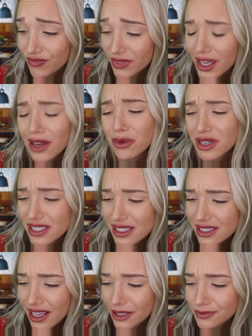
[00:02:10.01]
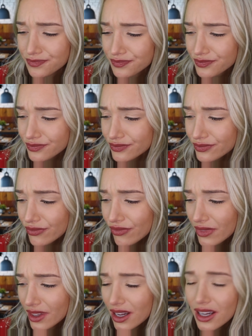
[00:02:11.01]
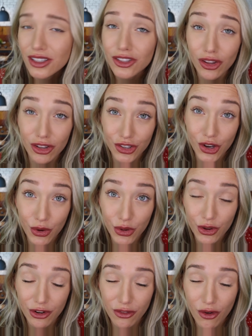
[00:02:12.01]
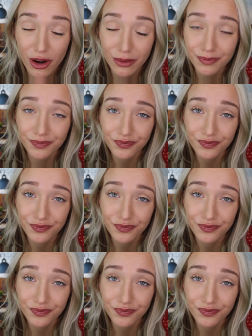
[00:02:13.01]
Okay, what does it say? So there's no uniform.